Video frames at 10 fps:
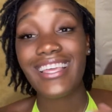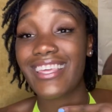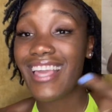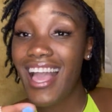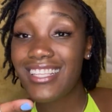
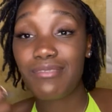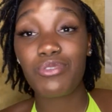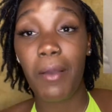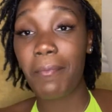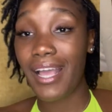Yes, I'm
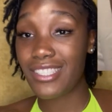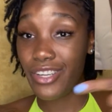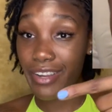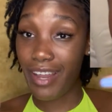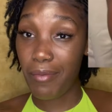dropping my
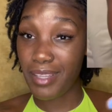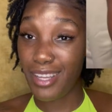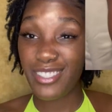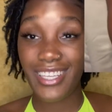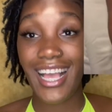Instagram down
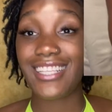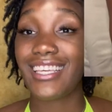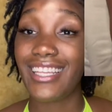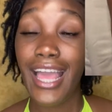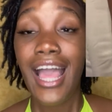below so you guys
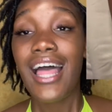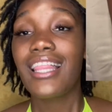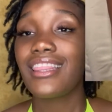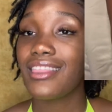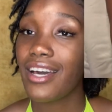can
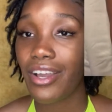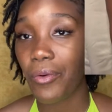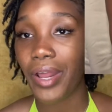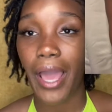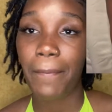look
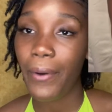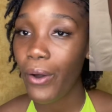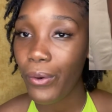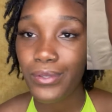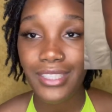when I
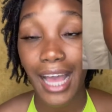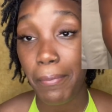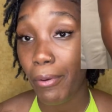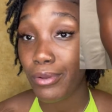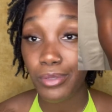post. I
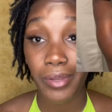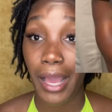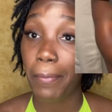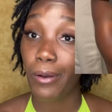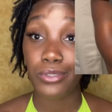post
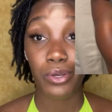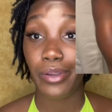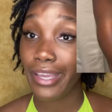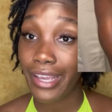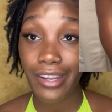
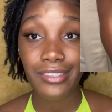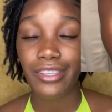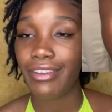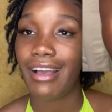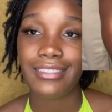on here
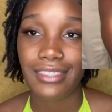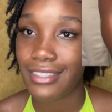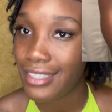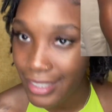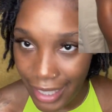so you guys can
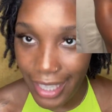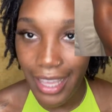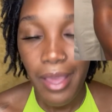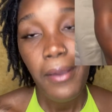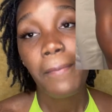see.
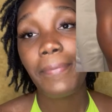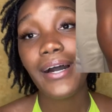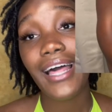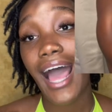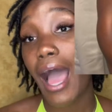
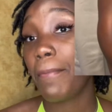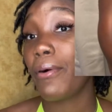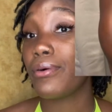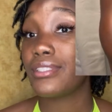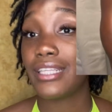But I
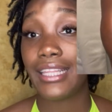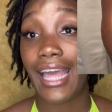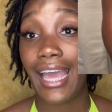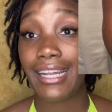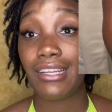posted
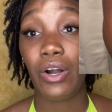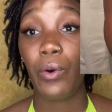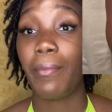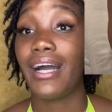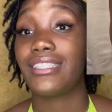that
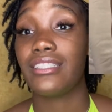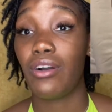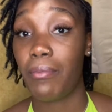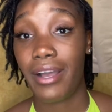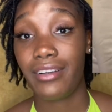on my
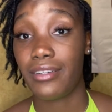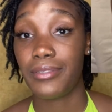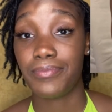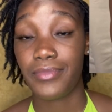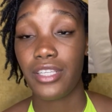
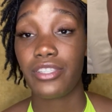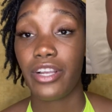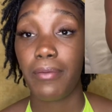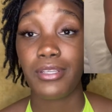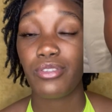
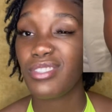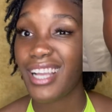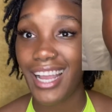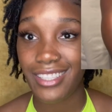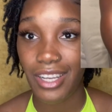Instagram as soon as
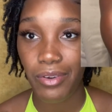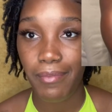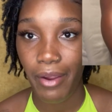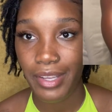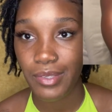I got done
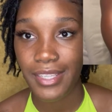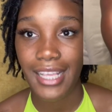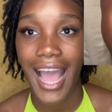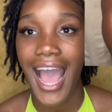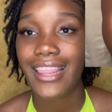with my retwist.
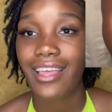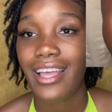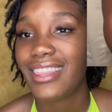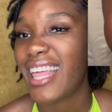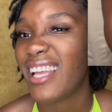I
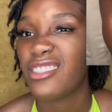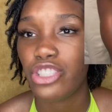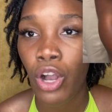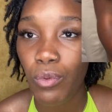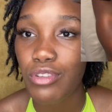thought that
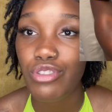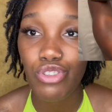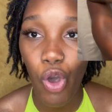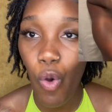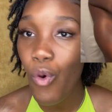junk was
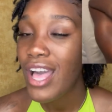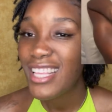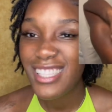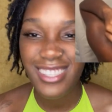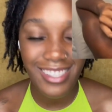so
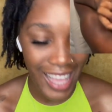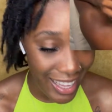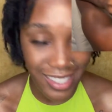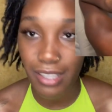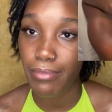
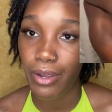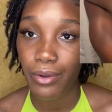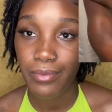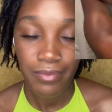sexy, bro.